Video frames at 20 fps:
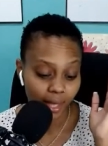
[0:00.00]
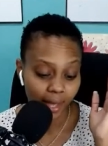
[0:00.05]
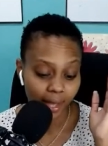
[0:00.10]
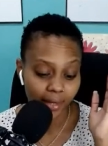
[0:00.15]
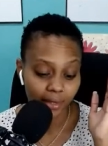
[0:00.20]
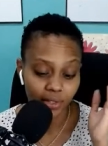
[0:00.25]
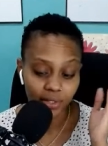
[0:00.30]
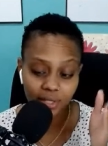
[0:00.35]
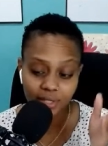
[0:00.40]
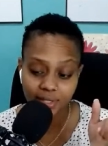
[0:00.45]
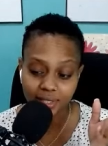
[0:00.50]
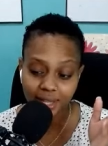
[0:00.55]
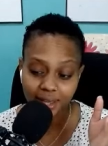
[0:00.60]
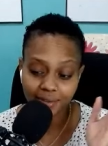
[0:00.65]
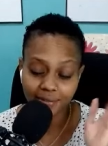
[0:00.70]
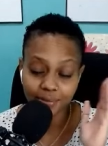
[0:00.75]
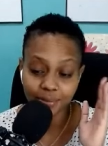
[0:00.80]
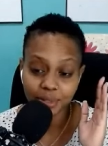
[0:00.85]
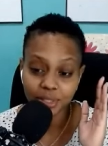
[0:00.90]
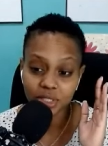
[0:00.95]
And honestly,
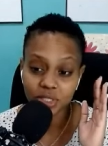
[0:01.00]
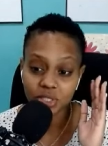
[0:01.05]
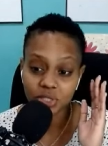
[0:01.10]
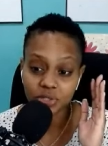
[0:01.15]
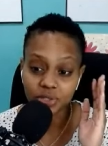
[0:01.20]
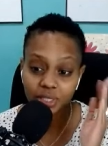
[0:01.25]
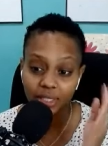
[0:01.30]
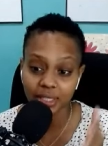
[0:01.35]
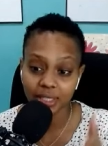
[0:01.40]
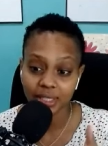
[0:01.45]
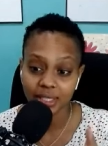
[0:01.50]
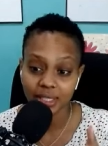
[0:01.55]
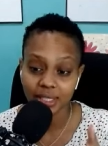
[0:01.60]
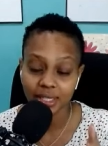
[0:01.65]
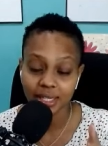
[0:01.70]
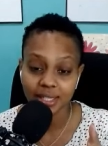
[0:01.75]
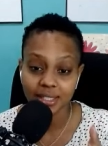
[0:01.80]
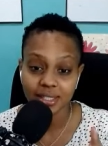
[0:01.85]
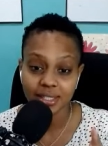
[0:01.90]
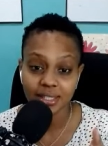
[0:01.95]
I've been drinking
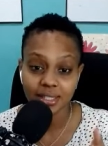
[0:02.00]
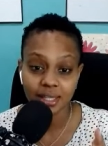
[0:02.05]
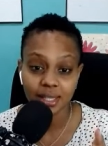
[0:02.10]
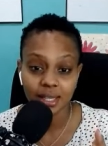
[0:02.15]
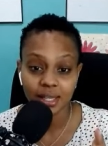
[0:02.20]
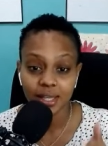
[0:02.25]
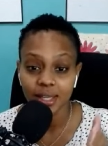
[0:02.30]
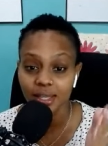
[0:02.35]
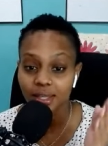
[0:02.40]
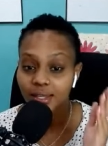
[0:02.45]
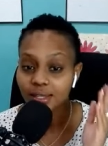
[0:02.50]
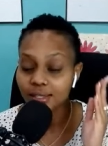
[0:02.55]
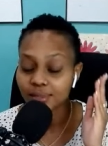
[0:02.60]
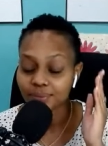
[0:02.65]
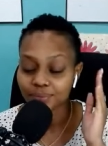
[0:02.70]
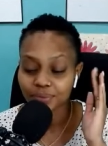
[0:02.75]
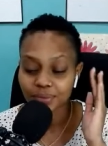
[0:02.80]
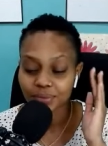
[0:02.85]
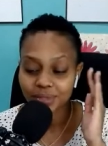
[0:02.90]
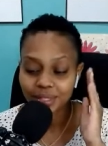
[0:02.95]
this
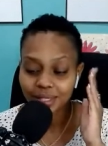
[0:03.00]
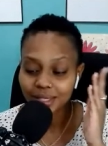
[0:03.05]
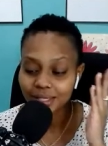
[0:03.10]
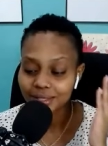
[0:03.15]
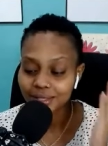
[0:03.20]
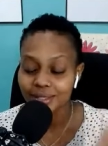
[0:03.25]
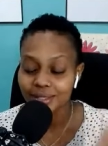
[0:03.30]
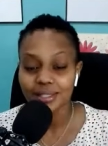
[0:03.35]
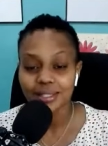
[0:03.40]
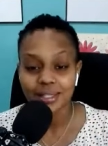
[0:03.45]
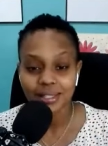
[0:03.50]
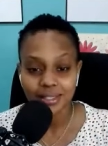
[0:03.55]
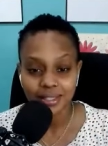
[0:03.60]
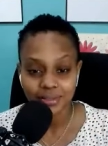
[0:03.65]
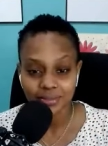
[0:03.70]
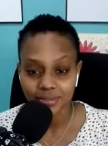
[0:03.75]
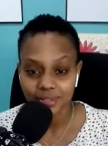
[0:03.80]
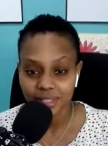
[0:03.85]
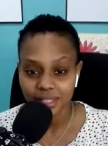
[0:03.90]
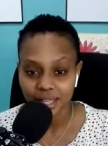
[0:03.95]
insanely
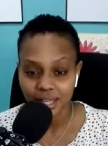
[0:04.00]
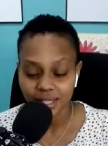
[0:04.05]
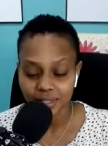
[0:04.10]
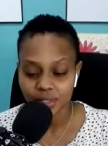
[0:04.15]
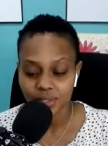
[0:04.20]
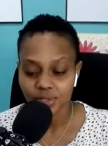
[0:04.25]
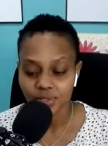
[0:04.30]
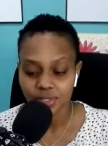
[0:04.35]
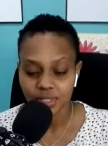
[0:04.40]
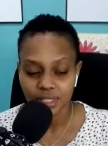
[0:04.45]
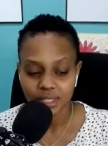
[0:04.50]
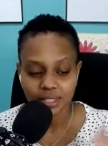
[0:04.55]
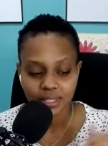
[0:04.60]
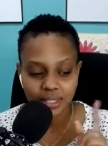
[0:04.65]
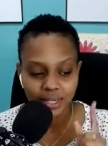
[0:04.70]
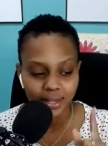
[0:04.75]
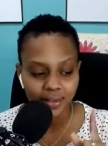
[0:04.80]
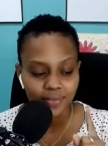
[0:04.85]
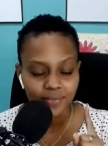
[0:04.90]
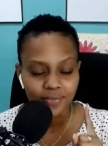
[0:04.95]
for the last 3 days,
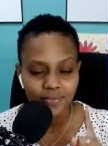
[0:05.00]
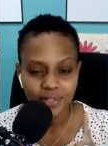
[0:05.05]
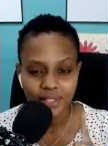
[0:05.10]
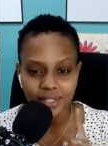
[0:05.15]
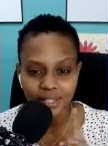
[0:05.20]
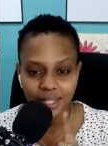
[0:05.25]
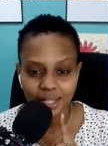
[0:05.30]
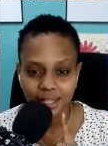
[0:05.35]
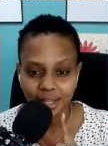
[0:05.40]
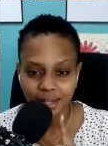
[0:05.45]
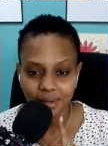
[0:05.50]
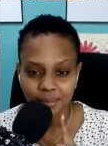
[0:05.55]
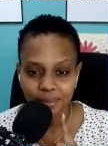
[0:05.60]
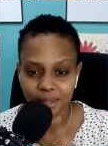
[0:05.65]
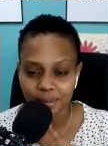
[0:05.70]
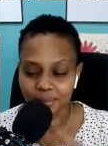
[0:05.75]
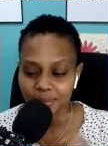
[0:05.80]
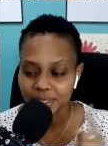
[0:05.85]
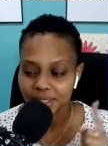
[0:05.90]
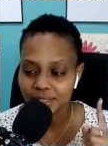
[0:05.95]
and I feel that that
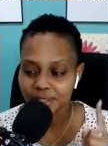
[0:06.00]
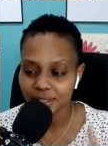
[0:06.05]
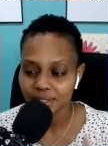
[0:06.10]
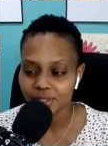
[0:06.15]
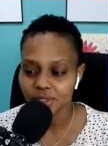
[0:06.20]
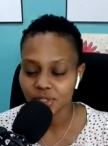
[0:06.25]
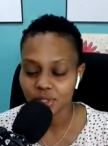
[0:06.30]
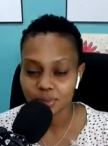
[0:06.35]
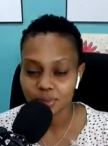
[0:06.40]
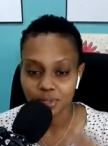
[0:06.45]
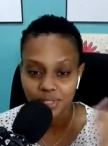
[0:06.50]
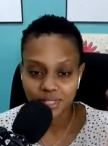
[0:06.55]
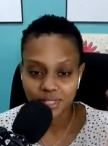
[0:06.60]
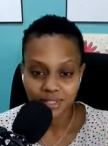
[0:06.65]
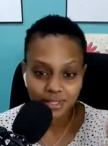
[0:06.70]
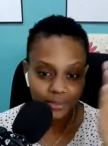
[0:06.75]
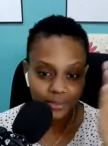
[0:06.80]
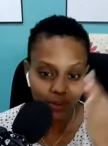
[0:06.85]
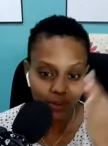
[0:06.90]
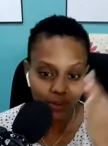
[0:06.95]
probably is
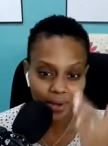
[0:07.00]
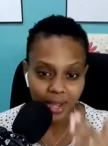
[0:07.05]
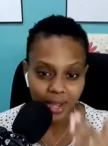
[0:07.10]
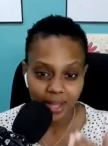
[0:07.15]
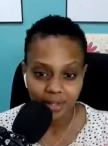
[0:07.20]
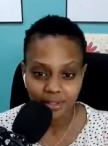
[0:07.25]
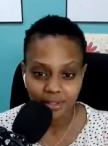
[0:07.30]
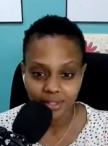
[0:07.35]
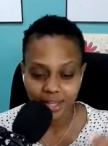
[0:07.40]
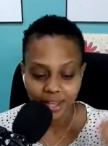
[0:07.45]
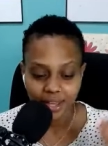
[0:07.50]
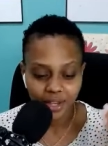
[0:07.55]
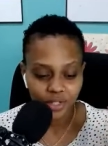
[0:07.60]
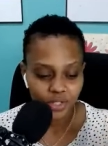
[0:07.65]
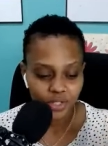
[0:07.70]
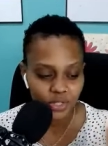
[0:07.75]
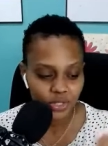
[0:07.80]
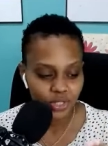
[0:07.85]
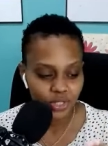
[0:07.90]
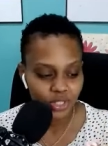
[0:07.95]
contributing to why I look
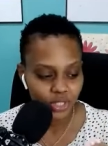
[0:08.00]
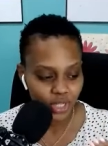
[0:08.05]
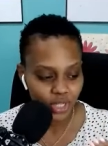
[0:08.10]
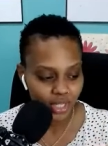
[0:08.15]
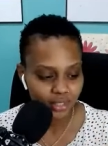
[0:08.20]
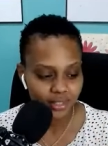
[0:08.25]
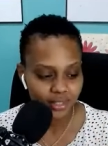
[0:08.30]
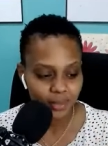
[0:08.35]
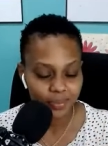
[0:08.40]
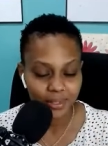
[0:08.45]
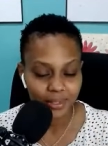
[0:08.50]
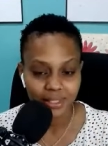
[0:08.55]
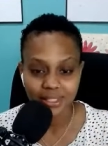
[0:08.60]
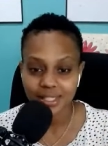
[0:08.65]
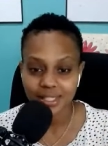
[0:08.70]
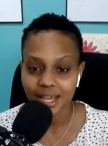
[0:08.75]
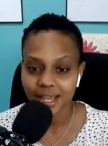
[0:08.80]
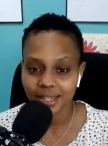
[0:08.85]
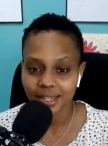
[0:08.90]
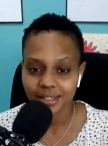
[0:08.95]
extra jacked up and
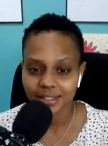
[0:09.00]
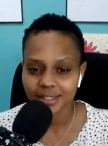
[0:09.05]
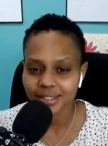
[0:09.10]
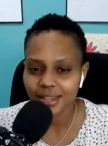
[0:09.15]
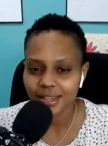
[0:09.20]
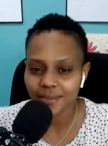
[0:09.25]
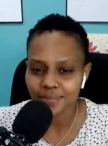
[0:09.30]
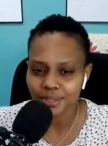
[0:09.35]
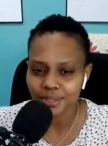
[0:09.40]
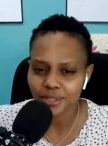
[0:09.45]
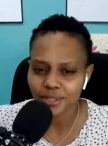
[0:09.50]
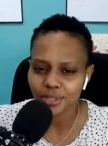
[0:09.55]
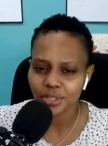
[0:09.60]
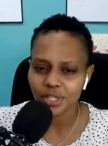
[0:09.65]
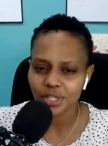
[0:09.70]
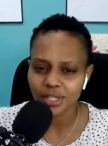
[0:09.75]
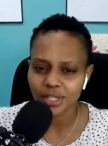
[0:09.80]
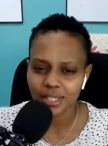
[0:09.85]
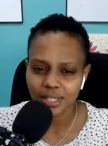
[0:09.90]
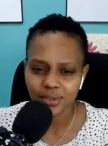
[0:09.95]
tired because I've been
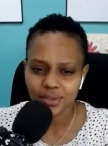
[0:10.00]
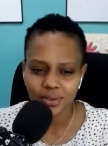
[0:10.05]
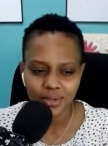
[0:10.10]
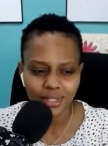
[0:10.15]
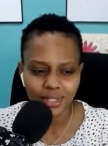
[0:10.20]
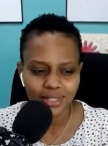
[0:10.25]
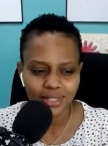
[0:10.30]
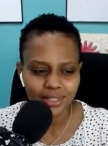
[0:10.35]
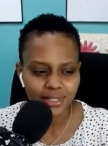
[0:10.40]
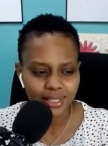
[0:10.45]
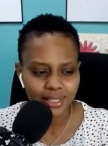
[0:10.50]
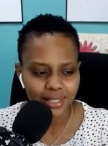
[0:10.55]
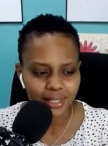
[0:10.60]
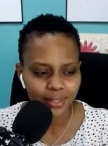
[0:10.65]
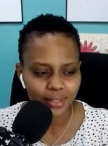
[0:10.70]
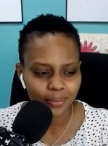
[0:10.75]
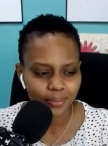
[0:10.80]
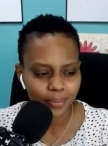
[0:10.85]
groggy all day